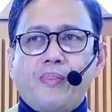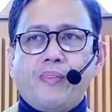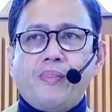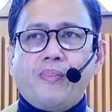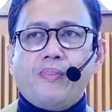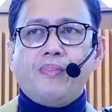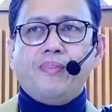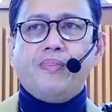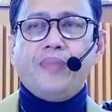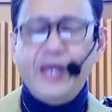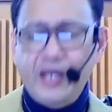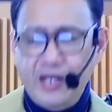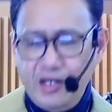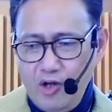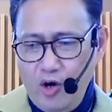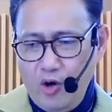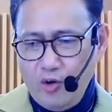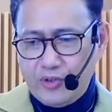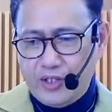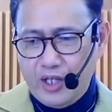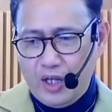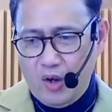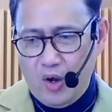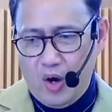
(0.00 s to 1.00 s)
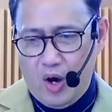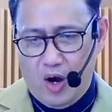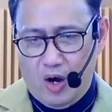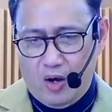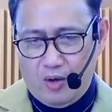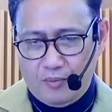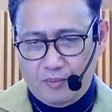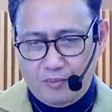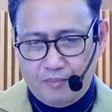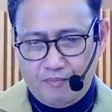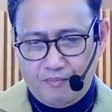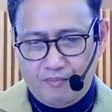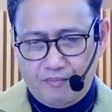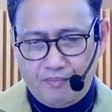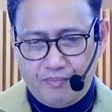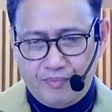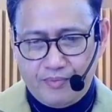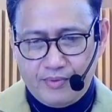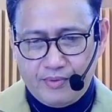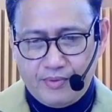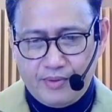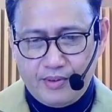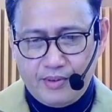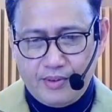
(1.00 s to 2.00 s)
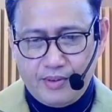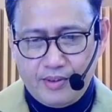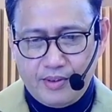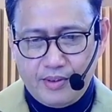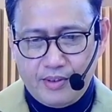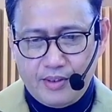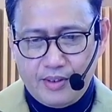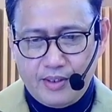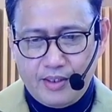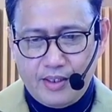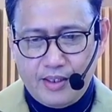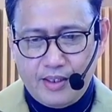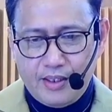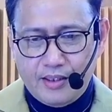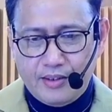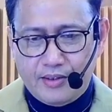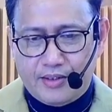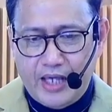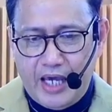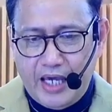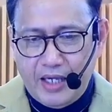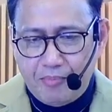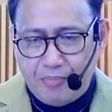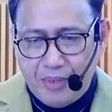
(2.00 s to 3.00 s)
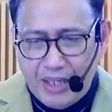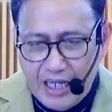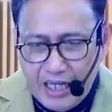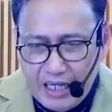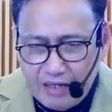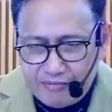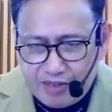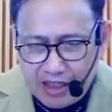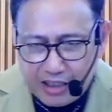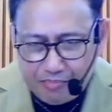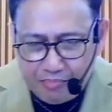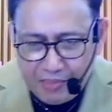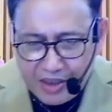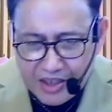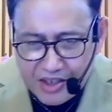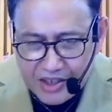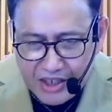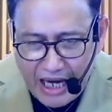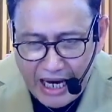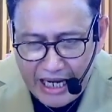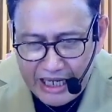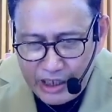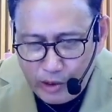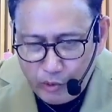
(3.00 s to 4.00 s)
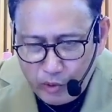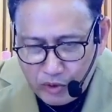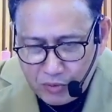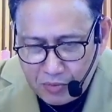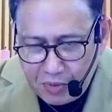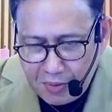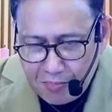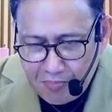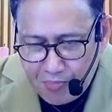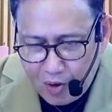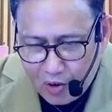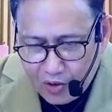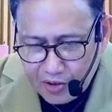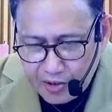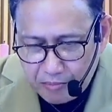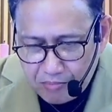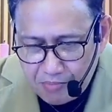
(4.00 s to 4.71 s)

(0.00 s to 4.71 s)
They know the law. They believe that Messiah would be born in